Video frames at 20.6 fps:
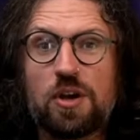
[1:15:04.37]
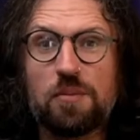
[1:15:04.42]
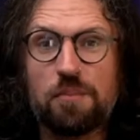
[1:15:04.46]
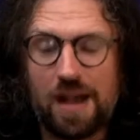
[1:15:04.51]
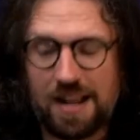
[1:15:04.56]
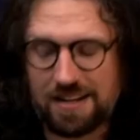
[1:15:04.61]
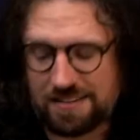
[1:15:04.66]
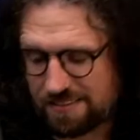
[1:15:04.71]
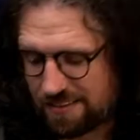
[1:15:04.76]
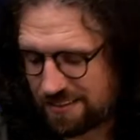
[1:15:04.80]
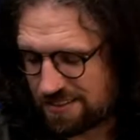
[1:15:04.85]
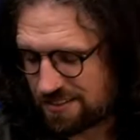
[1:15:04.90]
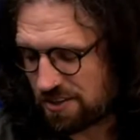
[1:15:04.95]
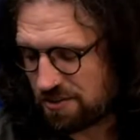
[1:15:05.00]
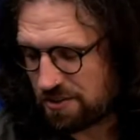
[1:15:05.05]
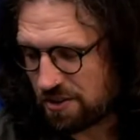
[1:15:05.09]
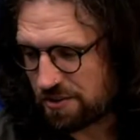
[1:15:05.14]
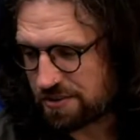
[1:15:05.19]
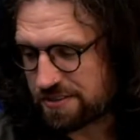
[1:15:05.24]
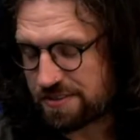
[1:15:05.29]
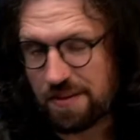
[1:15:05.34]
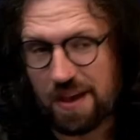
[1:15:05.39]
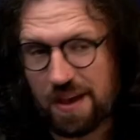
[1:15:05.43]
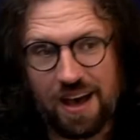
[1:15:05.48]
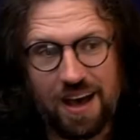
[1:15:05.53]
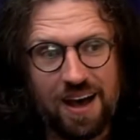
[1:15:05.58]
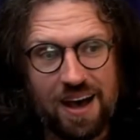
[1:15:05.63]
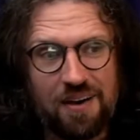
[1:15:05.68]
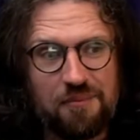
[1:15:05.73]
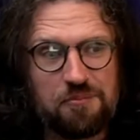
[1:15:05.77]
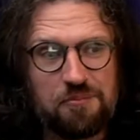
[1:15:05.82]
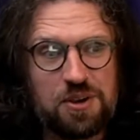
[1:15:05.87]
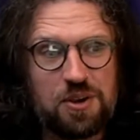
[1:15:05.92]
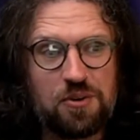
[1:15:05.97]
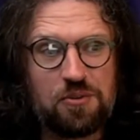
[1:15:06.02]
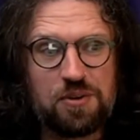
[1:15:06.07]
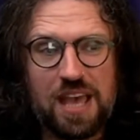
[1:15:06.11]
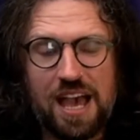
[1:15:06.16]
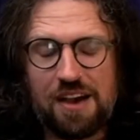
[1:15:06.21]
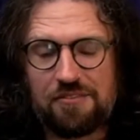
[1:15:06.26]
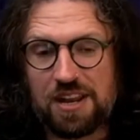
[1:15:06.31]
come back to this, who knows. We
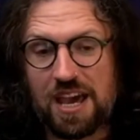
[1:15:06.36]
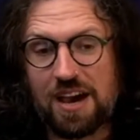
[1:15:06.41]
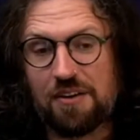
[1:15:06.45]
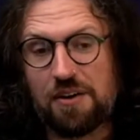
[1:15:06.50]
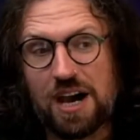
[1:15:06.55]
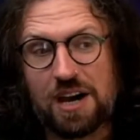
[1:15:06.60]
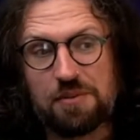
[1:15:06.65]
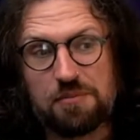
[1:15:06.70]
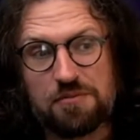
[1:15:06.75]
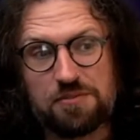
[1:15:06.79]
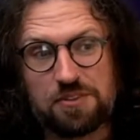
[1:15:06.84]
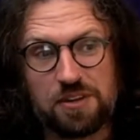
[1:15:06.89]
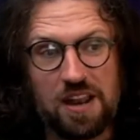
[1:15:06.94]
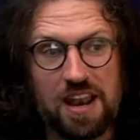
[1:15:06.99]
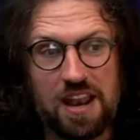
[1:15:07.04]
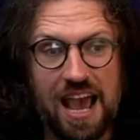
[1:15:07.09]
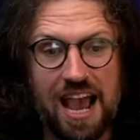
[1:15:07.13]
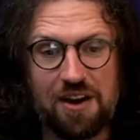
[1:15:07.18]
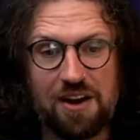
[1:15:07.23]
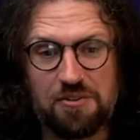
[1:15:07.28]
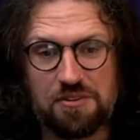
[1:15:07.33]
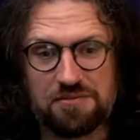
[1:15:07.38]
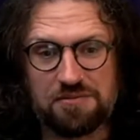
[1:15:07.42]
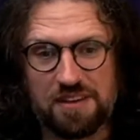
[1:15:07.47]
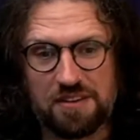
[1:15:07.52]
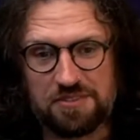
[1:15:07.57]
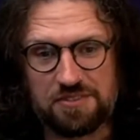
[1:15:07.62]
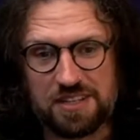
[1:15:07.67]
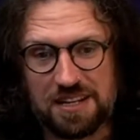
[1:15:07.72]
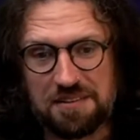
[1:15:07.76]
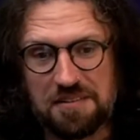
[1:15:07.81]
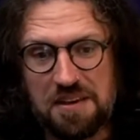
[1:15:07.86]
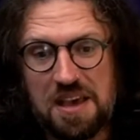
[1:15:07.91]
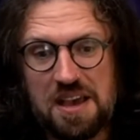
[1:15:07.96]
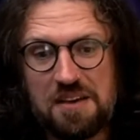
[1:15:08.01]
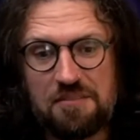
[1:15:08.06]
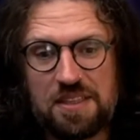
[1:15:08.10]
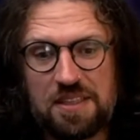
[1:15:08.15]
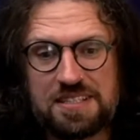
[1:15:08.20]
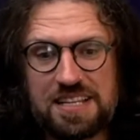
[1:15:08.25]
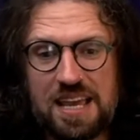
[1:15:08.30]
only have an hour and we've done an hour and 15.
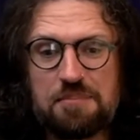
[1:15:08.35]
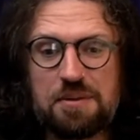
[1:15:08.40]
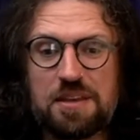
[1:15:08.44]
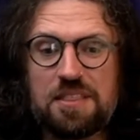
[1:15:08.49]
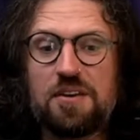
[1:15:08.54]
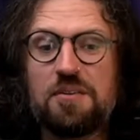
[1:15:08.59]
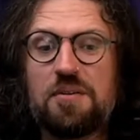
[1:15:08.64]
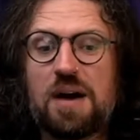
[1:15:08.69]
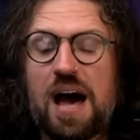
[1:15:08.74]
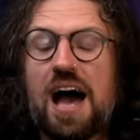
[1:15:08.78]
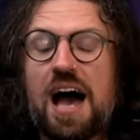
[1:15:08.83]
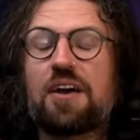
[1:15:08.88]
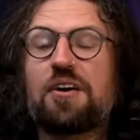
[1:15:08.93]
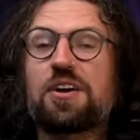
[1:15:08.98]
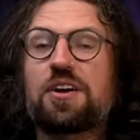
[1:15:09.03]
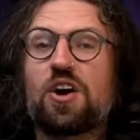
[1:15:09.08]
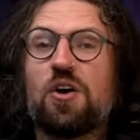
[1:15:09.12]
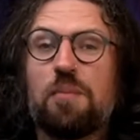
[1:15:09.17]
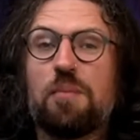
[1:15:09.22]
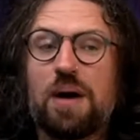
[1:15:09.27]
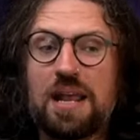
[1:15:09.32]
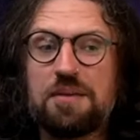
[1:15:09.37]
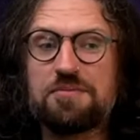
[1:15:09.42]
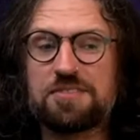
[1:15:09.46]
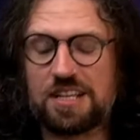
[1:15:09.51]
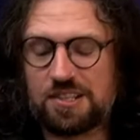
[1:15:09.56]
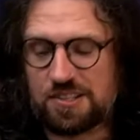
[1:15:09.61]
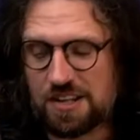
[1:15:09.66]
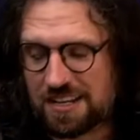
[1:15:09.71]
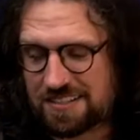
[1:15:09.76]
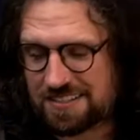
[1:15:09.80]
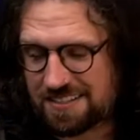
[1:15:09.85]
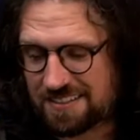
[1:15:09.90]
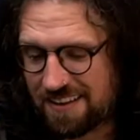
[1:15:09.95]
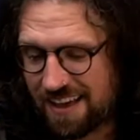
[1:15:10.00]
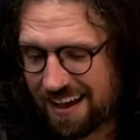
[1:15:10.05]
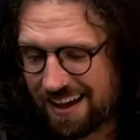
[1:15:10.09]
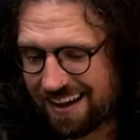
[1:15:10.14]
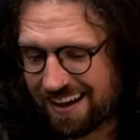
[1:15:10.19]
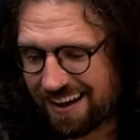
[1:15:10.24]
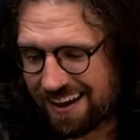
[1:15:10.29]
For the time being though, I gotta go. My name's Nick Jennison.
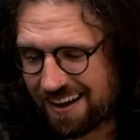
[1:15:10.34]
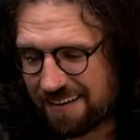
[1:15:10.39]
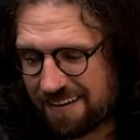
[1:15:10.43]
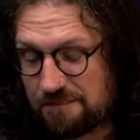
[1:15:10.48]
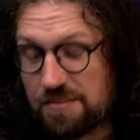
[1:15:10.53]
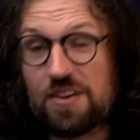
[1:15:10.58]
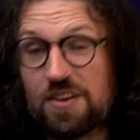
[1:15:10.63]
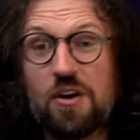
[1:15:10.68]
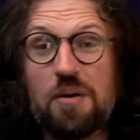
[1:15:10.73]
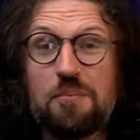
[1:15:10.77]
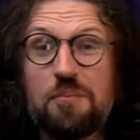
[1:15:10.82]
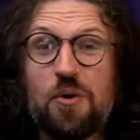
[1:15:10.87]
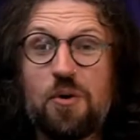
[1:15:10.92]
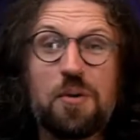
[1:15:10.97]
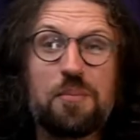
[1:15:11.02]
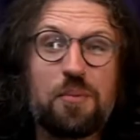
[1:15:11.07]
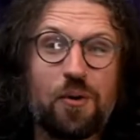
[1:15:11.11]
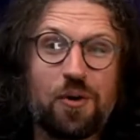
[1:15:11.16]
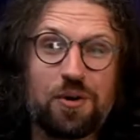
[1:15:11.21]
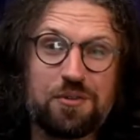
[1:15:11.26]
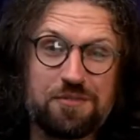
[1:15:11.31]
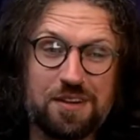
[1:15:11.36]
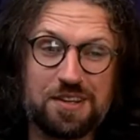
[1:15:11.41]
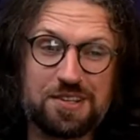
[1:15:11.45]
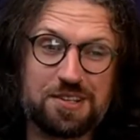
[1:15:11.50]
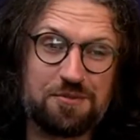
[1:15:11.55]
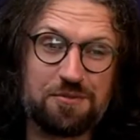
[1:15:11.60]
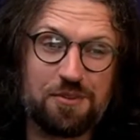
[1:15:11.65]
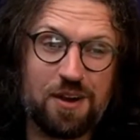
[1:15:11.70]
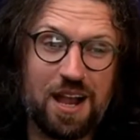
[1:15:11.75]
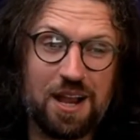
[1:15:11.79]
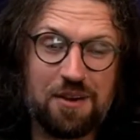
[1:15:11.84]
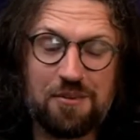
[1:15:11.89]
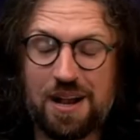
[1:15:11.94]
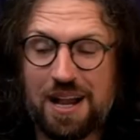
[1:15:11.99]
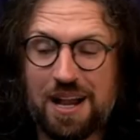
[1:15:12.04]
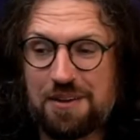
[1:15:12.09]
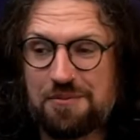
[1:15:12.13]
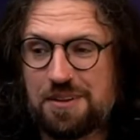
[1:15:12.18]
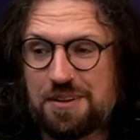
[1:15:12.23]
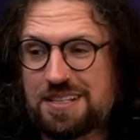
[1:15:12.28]
There are more important fish to fry,
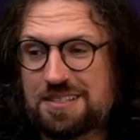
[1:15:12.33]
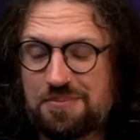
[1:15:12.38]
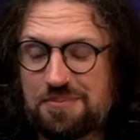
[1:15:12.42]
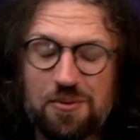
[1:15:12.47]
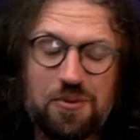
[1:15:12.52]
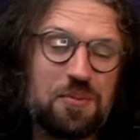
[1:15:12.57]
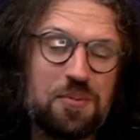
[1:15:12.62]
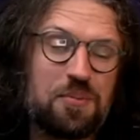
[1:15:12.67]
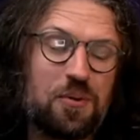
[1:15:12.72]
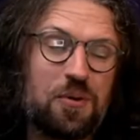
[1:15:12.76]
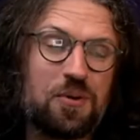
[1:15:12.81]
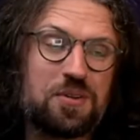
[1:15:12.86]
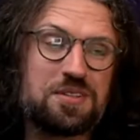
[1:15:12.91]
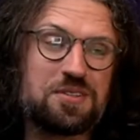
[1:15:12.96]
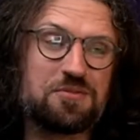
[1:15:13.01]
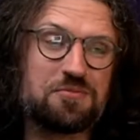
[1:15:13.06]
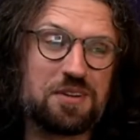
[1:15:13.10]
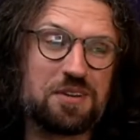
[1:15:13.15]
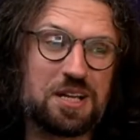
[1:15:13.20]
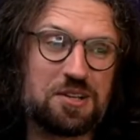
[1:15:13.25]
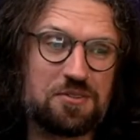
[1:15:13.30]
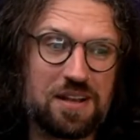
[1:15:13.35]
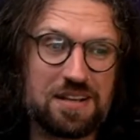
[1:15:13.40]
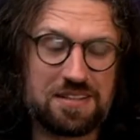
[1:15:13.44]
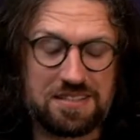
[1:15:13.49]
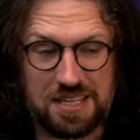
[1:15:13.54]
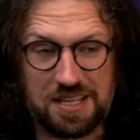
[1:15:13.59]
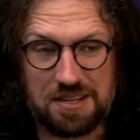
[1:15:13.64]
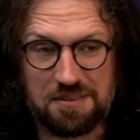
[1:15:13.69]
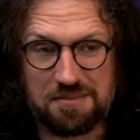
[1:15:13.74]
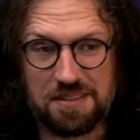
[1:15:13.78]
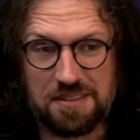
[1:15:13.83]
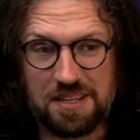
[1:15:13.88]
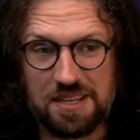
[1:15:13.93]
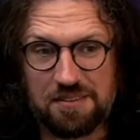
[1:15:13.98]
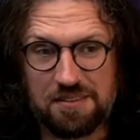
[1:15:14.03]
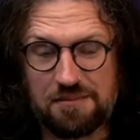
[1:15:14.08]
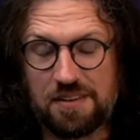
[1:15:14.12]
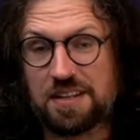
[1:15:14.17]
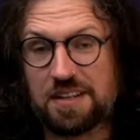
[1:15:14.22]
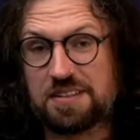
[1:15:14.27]
right? It's more important to readdress
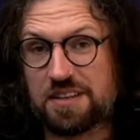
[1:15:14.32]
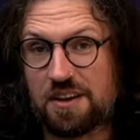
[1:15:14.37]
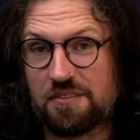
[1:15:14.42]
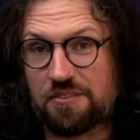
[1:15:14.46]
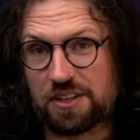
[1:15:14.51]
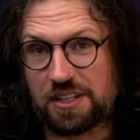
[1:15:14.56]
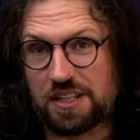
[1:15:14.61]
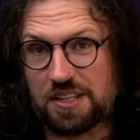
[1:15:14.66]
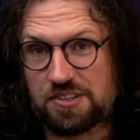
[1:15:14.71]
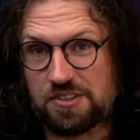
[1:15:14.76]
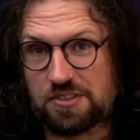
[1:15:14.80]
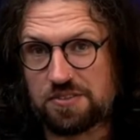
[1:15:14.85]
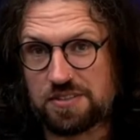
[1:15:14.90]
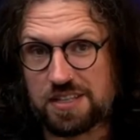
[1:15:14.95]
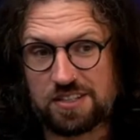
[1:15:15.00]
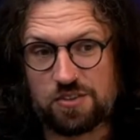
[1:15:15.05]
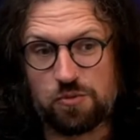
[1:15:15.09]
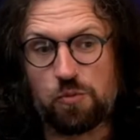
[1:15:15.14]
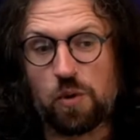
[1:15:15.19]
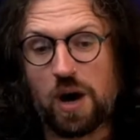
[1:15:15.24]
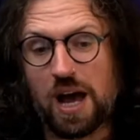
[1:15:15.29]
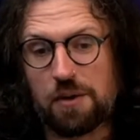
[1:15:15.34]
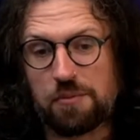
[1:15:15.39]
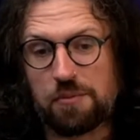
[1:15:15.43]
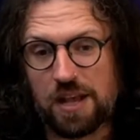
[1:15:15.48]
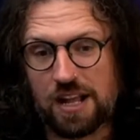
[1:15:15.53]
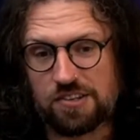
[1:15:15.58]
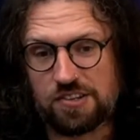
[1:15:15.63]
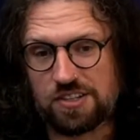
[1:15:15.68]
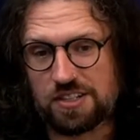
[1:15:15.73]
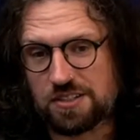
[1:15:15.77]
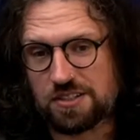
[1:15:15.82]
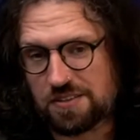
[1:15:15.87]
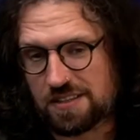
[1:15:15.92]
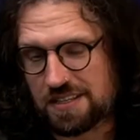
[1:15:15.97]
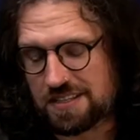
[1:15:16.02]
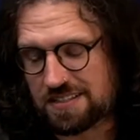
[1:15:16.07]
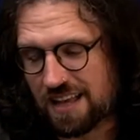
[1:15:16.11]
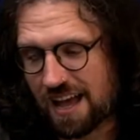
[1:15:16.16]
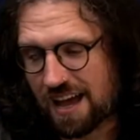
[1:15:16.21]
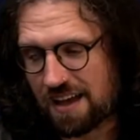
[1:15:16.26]
the philosophical issues as to why we actually do
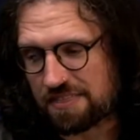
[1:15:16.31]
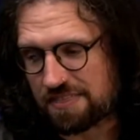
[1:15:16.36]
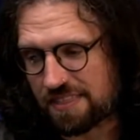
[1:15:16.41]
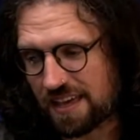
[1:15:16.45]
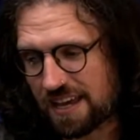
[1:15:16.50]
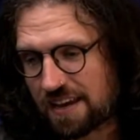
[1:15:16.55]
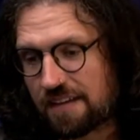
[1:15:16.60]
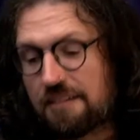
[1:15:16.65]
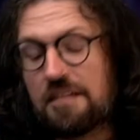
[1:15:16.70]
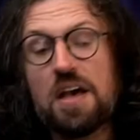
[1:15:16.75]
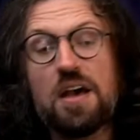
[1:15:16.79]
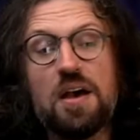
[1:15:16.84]
this, I think.